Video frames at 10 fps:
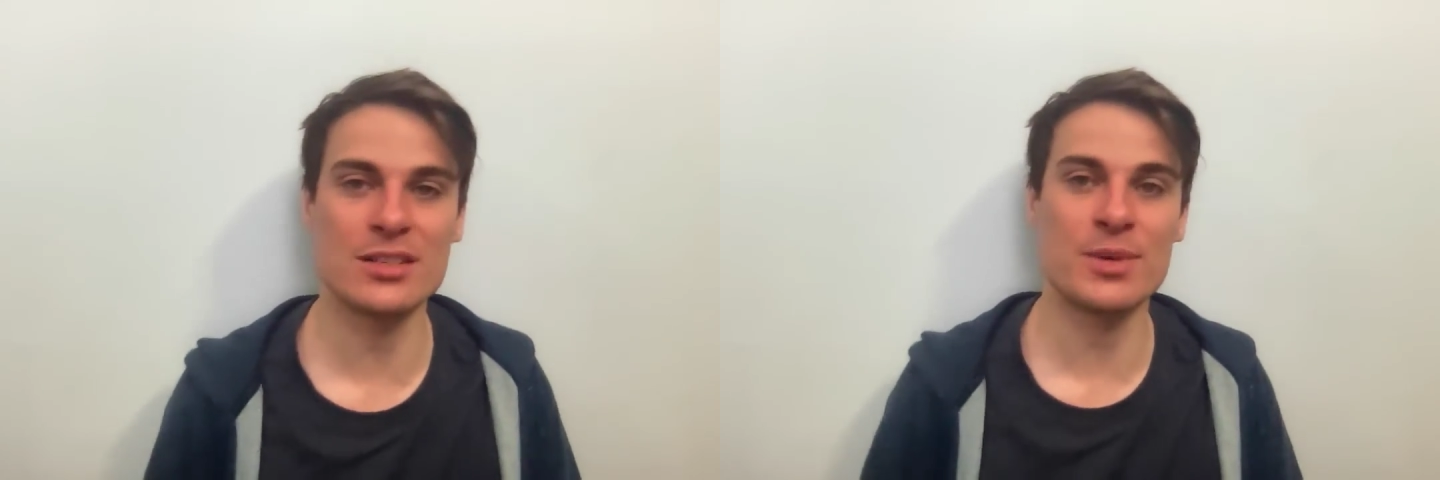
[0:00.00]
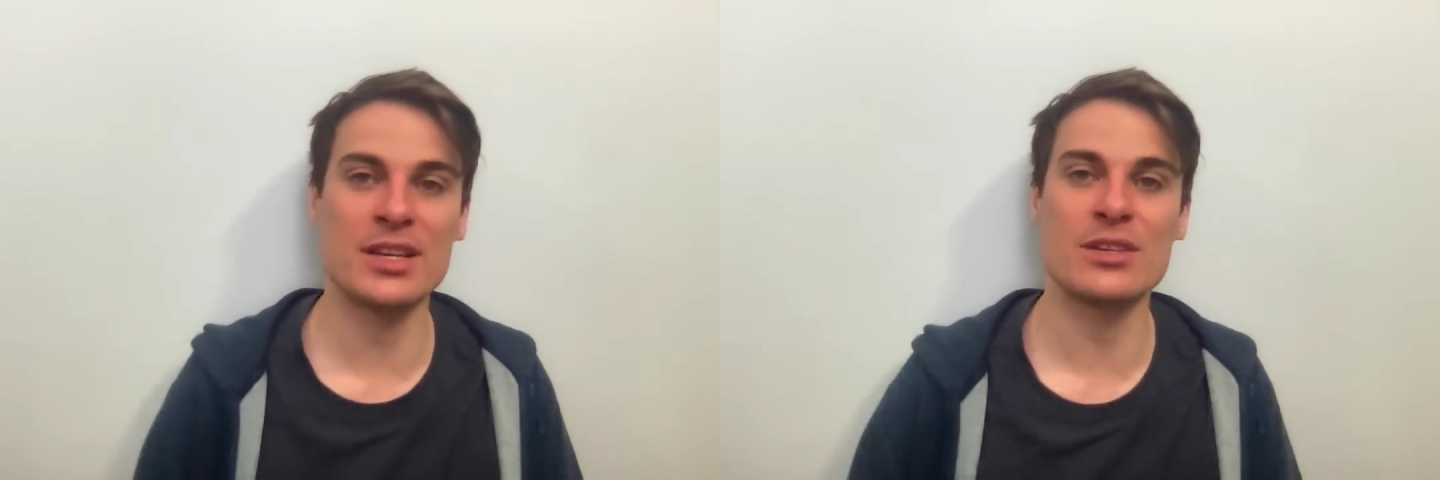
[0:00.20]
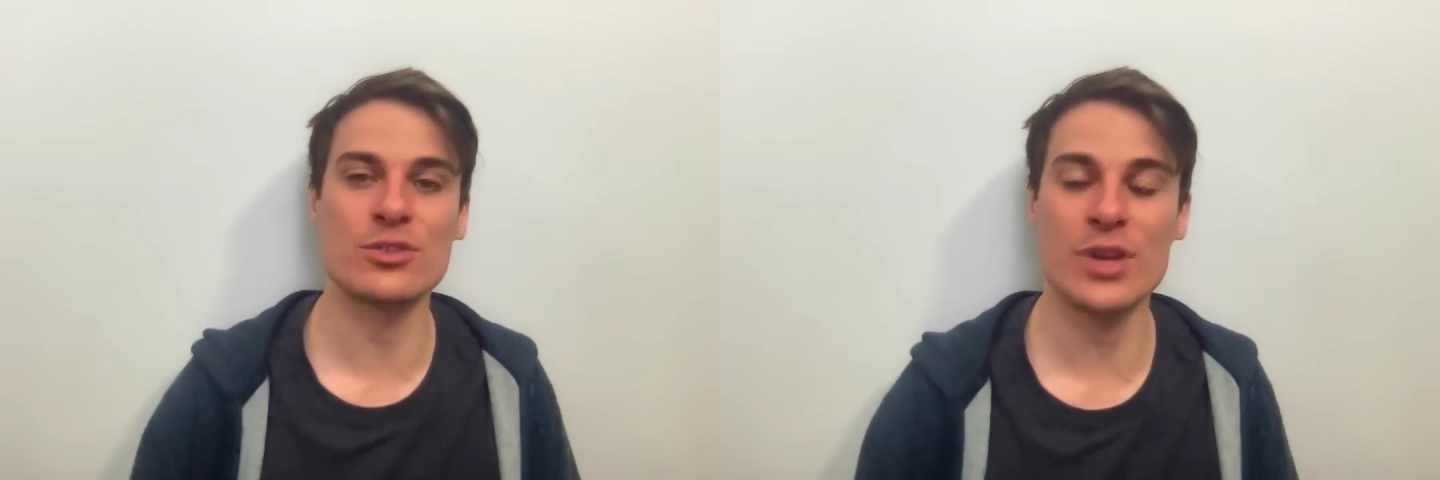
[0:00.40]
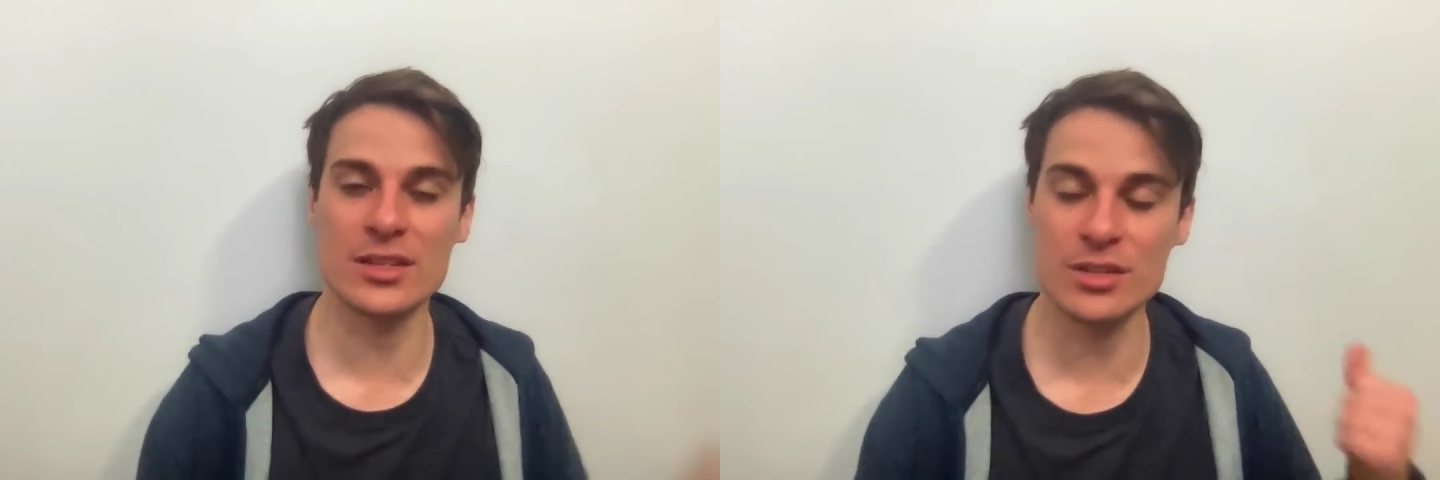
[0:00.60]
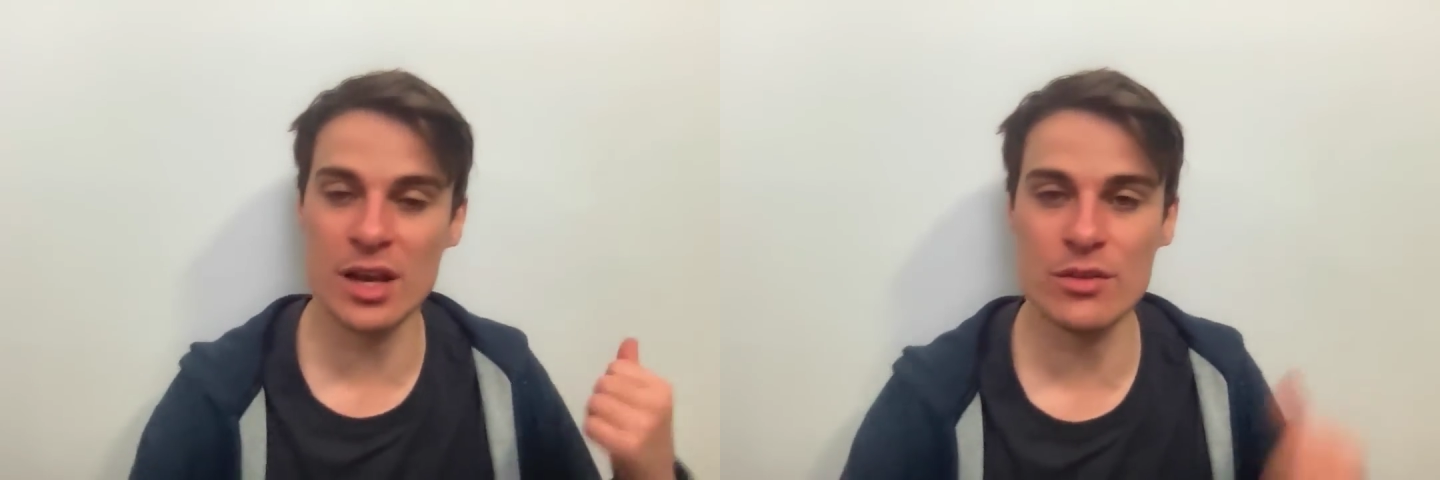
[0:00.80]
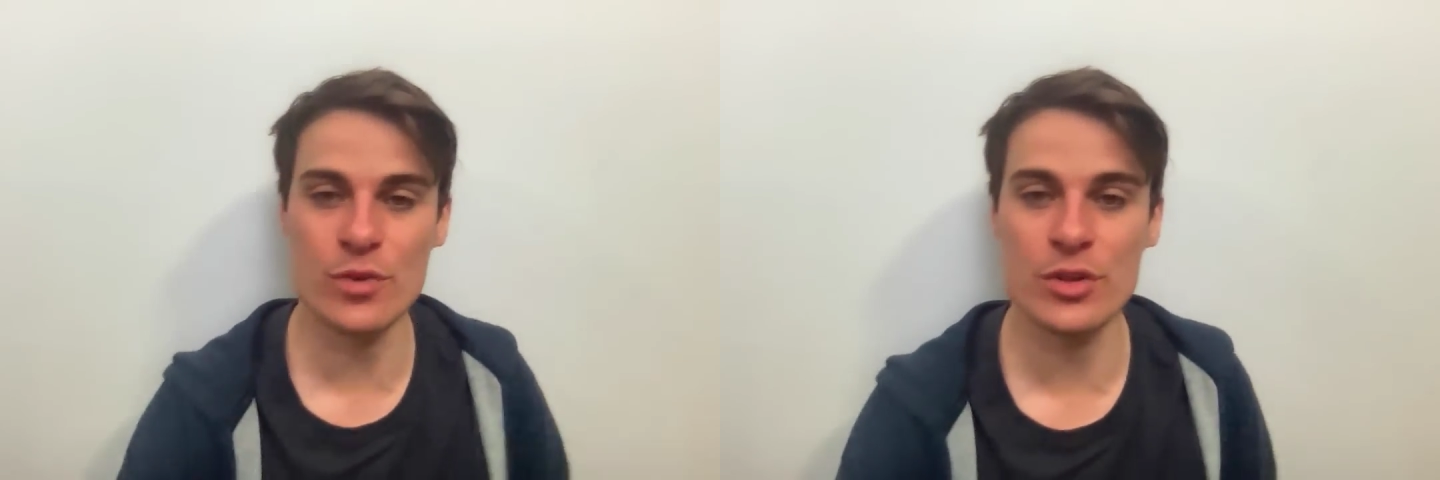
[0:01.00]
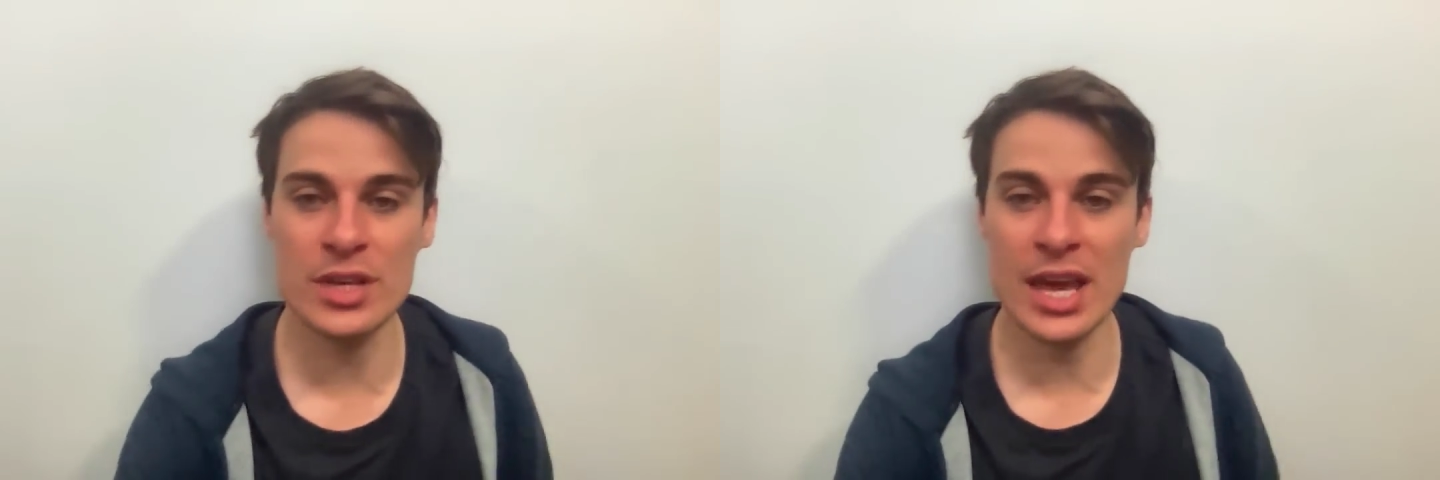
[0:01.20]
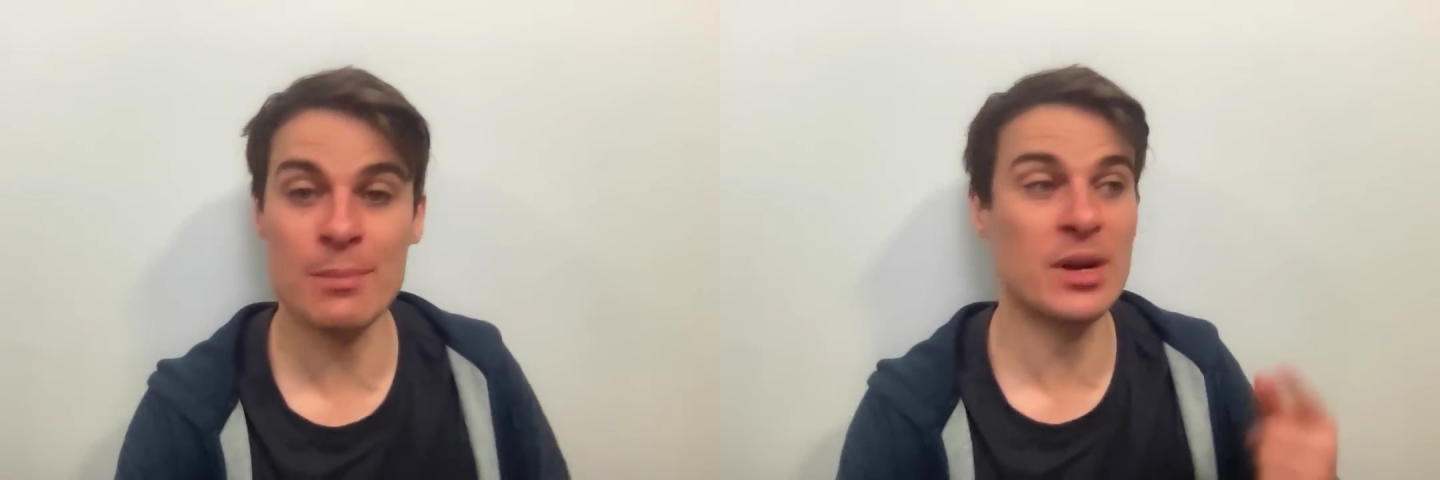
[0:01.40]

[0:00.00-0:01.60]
It's by Neil Strauss, the guy that wrote the game.